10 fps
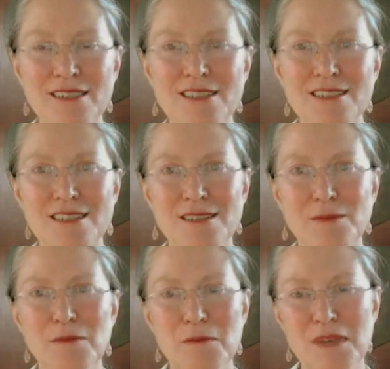I mean, this
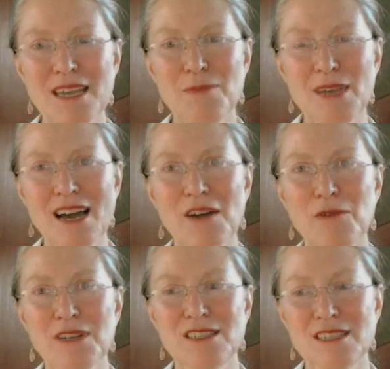is
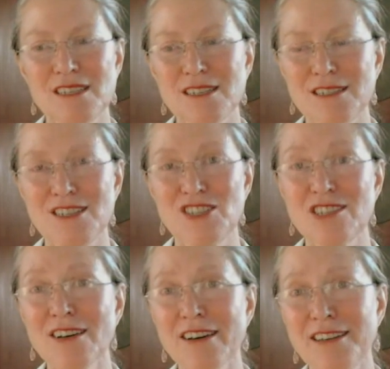maybe how it
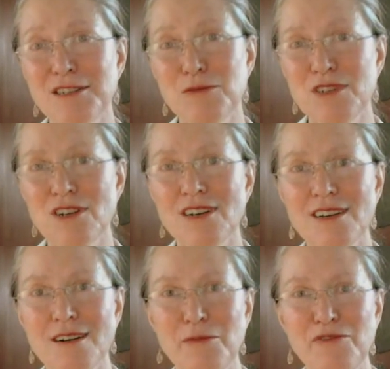is in science,
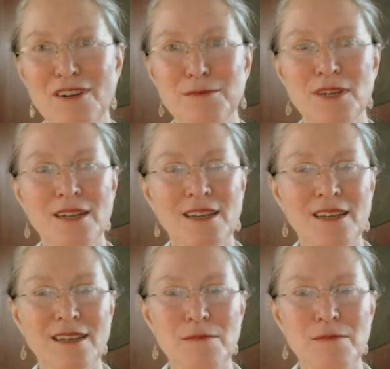which I come from,